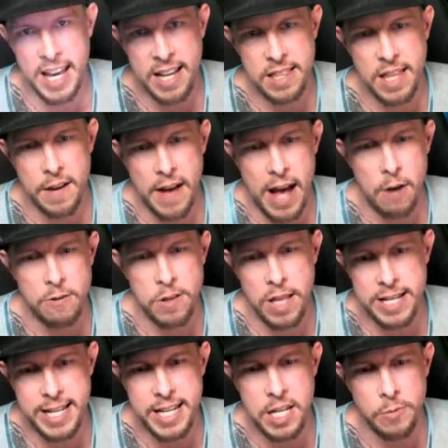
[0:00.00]
eight left. How
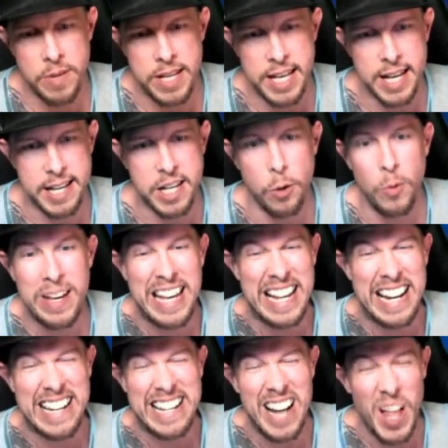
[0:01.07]
lucky could we get? Can we get
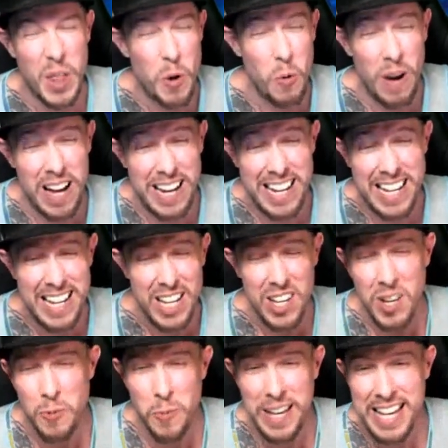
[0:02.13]
another one?
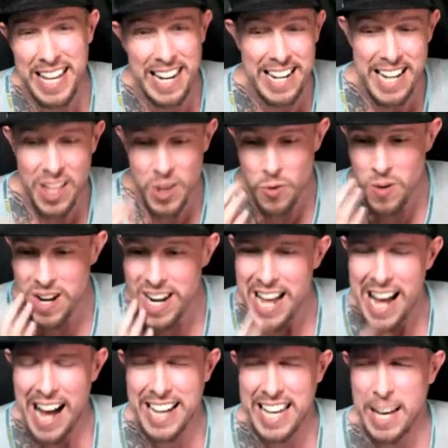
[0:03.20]
Could we get another one?
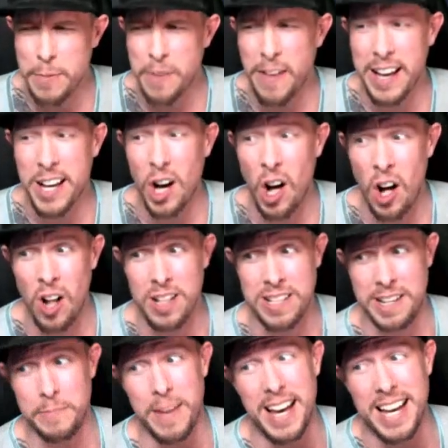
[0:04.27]
I can't believe I called
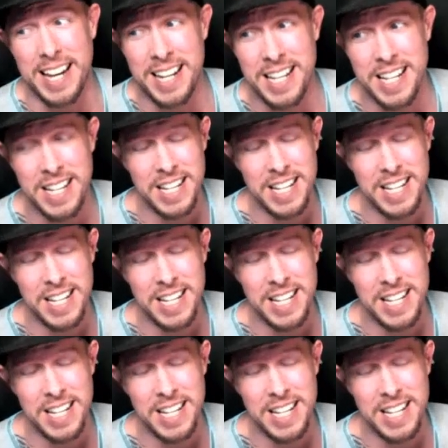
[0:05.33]
it, man.